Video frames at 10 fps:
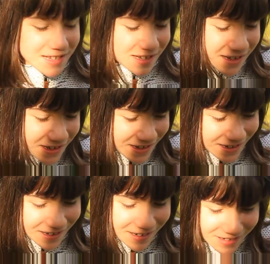In the wrasse
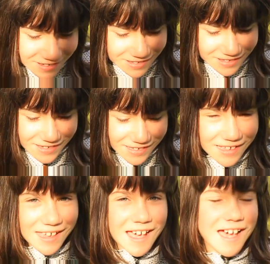fishing
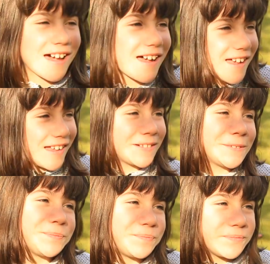competition. Yeah.
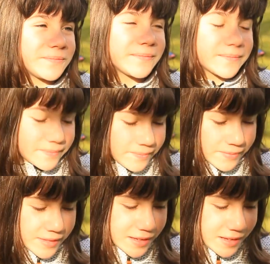And I always lose
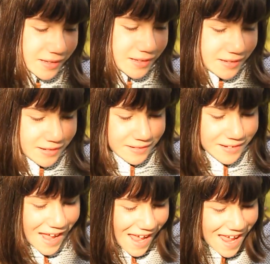for some reason.
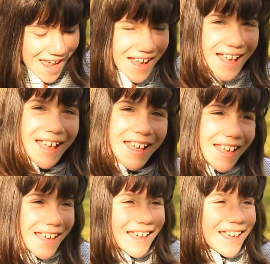it's, la
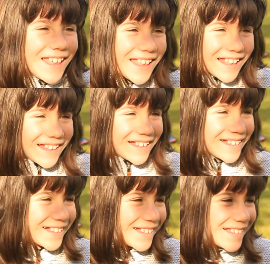it's ladies' luck, I
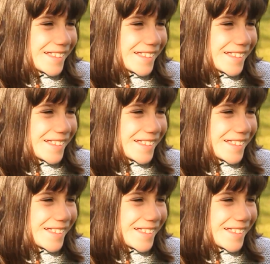think.